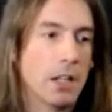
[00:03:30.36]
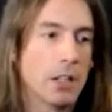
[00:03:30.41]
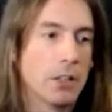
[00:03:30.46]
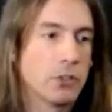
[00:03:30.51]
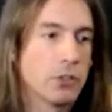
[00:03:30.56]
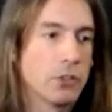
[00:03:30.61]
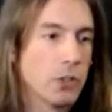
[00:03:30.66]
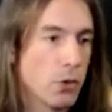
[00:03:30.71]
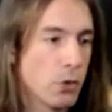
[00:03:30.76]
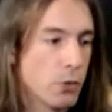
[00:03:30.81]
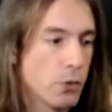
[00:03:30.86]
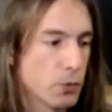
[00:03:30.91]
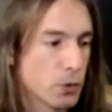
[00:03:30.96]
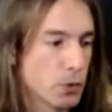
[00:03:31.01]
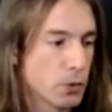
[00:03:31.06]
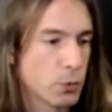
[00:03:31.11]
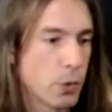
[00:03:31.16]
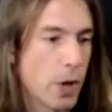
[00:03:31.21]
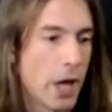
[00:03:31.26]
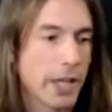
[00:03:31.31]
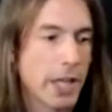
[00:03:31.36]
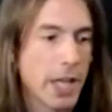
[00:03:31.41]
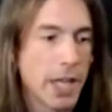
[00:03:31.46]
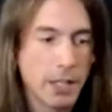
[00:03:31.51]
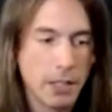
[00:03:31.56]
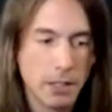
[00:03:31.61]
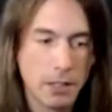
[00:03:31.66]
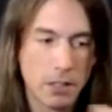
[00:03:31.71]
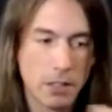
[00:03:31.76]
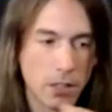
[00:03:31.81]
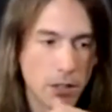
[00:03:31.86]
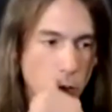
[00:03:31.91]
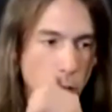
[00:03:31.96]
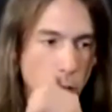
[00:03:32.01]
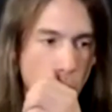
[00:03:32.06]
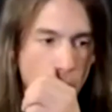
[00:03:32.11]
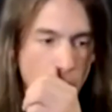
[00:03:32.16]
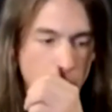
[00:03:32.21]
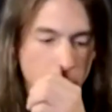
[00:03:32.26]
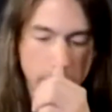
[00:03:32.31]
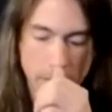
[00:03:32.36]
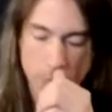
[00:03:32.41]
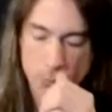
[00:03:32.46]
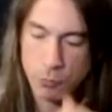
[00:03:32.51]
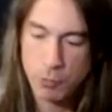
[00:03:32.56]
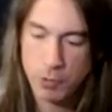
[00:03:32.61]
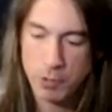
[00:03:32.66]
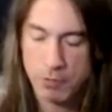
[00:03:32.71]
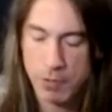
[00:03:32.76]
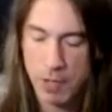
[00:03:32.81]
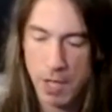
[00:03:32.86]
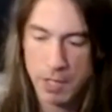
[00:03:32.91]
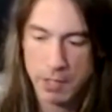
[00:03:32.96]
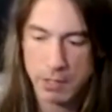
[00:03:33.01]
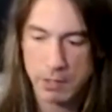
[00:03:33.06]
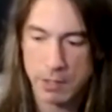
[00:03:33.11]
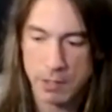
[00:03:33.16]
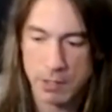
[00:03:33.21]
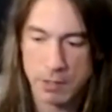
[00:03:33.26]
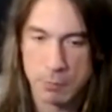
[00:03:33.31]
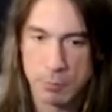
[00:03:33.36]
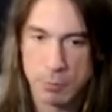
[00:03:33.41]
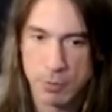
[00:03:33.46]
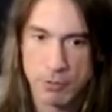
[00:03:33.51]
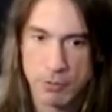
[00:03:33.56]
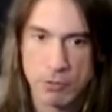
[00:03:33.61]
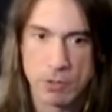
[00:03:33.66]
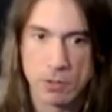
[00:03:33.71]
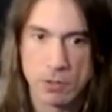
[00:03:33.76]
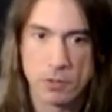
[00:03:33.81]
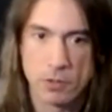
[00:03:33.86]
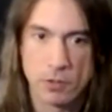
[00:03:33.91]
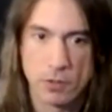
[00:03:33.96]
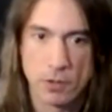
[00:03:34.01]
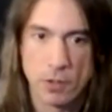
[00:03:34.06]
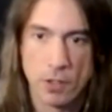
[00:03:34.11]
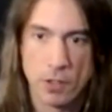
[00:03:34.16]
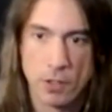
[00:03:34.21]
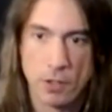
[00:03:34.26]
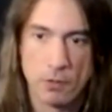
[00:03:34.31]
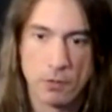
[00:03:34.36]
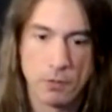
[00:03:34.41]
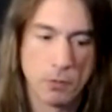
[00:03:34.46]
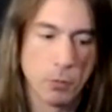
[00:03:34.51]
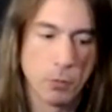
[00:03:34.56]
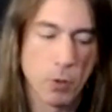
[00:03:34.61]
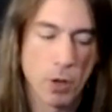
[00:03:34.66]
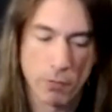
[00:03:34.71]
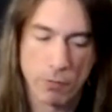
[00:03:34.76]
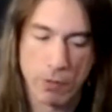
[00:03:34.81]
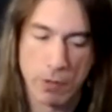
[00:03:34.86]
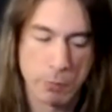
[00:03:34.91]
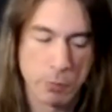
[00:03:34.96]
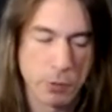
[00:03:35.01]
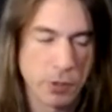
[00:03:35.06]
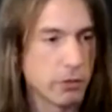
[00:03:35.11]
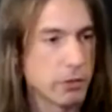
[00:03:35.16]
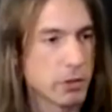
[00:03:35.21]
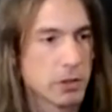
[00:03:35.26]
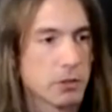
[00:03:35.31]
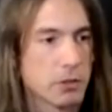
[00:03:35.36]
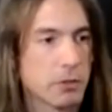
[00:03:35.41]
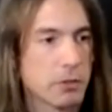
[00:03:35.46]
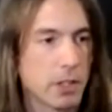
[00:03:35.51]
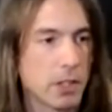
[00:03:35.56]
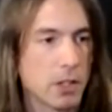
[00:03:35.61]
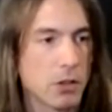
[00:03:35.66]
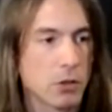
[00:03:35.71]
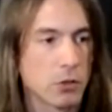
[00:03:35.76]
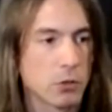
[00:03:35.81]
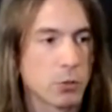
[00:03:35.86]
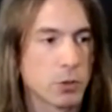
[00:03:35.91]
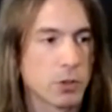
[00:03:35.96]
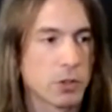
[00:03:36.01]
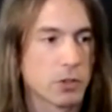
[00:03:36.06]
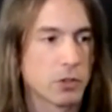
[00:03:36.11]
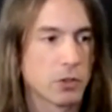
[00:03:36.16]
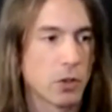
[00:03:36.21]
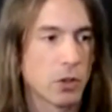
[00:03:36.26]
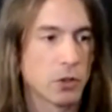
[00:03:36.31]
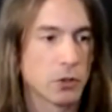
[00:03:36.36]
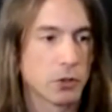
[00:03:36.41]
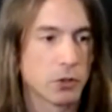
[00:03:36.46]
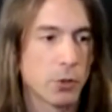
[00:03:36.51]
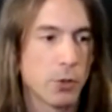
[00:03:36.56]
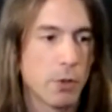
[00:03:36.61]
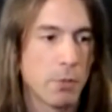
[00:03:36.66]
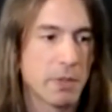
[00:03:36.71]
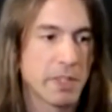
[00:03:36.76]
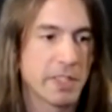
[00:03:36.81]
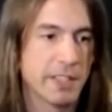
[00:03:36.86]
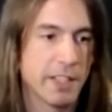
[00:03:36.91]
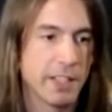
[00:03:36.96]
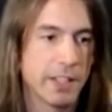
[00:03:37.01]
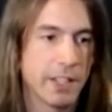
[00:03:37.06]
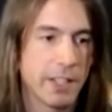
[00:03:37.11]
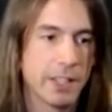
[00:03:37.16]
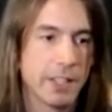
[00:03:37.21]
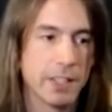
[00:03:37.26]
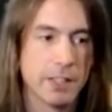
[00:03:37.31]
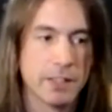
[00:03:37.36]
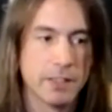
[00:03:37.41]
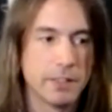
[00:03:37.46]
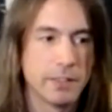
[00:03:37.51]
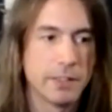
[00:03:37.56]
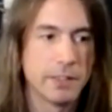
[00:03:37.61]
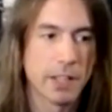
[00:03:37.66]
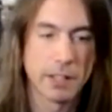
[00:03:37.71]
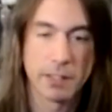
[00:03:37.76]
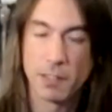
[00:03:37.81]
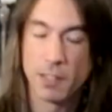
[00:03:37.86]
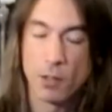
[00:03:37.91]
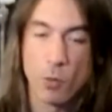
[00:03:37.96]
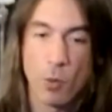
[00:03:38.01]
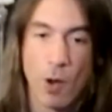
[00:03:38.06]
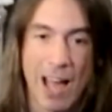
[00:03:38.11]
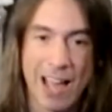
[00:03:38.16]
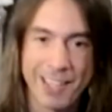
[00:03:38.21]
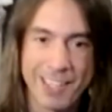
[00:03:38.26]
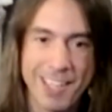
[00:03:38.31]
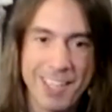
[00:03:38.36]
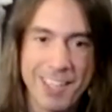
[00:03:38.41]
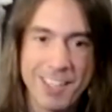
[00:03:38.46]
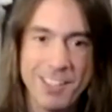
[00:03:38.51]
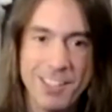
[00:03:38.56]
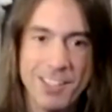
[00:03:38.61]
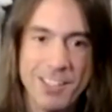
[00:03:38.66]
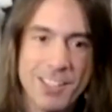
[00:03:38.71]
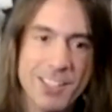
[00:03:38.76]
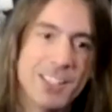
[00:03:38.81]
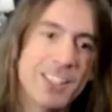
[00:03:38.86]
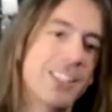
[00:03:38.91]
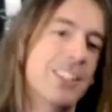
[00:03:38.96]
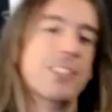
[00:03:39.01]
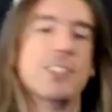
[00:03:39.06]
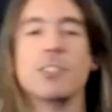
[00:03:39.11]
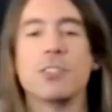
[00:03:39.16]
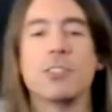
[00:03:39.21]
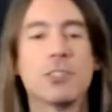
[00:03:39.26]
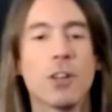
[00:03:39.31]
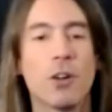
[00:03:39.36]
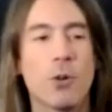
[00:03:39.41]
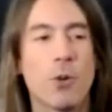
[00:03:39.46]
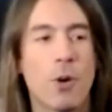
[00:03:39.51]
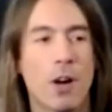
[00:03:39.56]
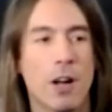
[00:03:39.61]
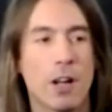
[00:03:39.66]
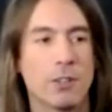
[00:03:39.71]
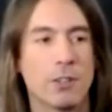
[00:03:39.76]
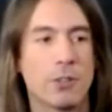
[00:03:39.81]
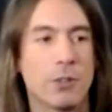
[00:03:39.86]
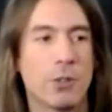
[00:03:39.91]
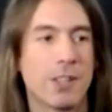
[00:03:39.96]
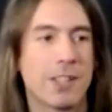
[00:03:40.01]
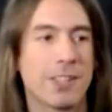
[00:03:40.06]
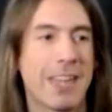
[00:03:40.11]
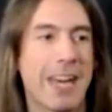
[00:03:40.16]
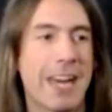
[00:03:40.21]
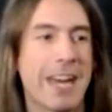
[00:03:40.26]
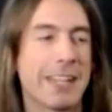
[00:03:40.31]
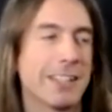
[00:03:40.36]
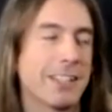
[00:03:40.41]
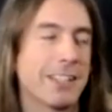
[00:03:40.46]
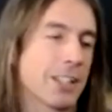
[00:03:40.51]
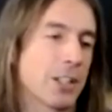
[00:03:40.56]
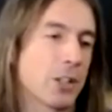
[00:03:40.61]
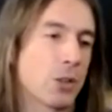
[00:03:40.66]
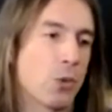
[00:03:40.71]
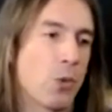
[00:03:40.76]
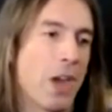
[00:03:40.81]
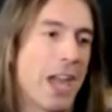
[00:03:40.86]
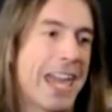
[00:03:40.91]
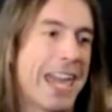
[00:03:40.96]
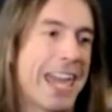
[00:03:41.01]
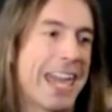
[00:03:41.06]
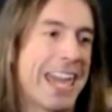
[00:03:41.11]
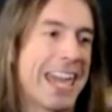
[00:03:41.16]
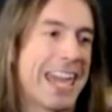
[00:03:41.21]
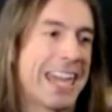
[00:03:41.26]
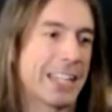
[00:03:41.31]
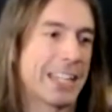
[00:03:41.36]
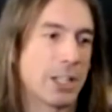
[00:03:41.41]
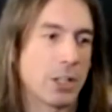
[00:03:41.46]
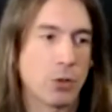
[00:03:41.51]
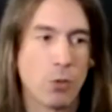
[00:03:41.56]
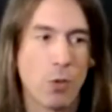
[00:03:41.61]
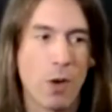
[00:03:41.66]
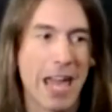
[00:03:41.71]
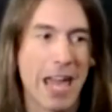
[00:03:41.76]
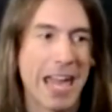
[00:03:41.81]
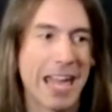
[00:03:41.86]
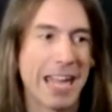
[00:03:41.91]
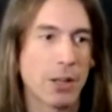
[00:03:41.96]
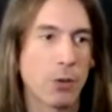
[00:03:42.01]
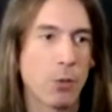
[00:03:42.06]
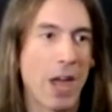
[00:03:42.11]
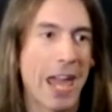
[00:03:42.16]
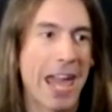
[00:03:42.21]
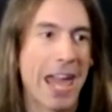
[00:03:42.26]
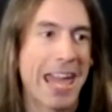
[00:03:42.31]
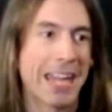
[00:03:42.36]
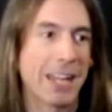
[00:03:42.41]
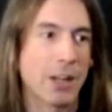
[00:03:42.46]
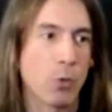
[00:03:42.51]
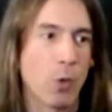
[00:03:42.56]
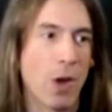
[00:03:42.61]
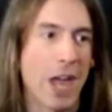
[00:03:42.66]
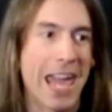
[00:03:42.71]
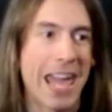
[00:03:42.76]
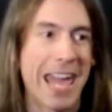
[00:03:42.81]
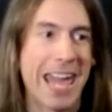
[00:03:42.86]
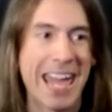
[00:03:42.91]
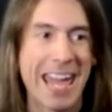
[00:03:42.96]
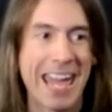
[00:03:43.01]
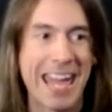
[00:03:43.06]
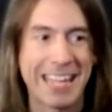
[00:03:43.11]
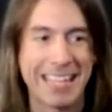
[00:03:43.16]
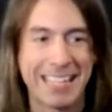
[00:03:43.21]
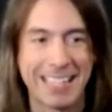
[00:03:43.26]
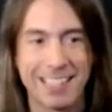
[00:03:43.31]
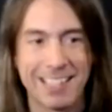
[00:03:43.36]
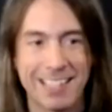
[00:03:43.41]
So for twanging, one tip we've had in our previous, one of our previous videos was also imitating a duck quacking. So doing that quack, quack, quack, quack,